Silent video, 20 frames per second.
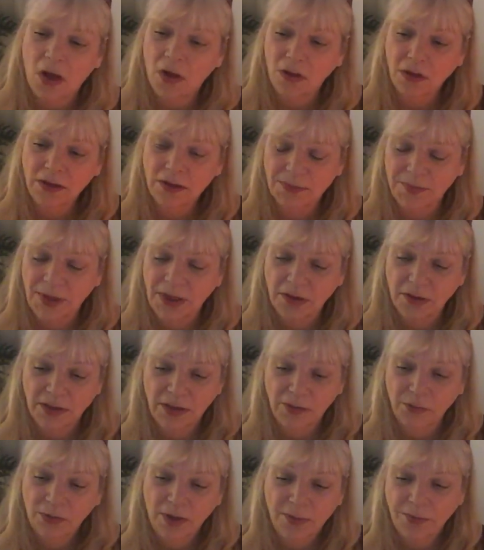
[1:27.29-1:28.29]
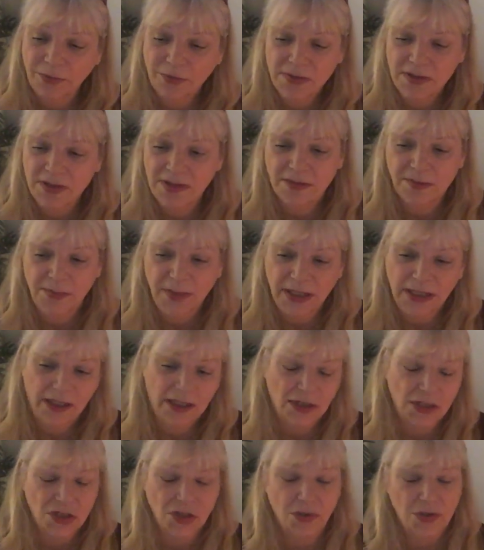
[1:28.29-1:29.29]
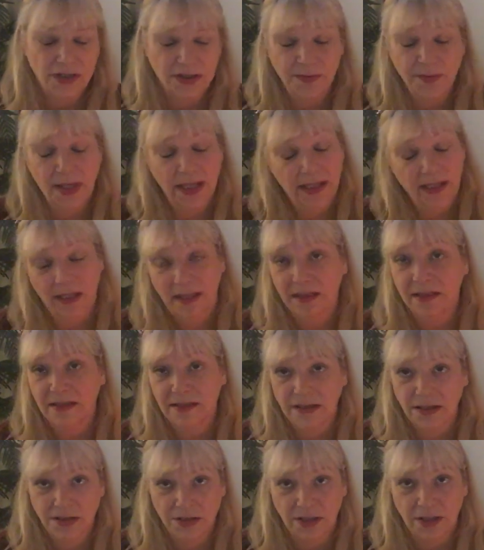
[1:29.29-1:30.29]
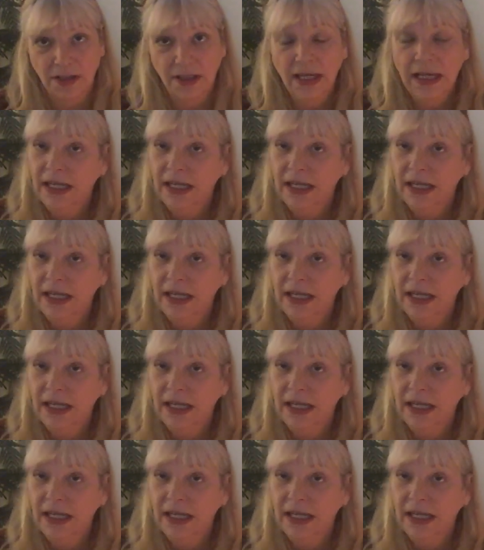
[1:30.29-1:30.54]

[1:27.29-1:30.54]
all about it represents making a choice making a decision